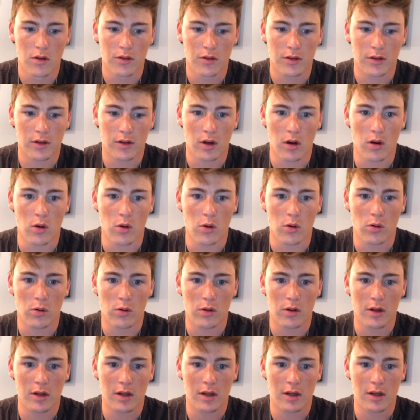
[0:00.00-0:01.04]
So
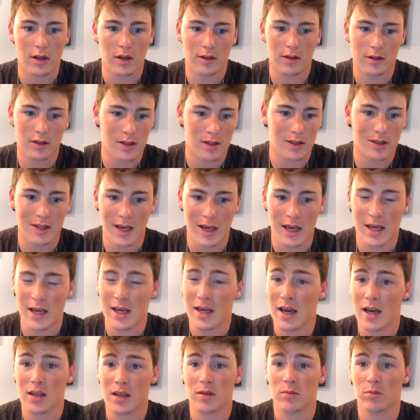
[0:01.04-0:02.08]
since they,
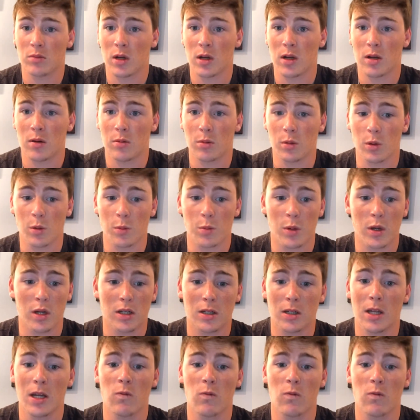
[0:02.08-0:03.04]
he hasn't been able to pitch,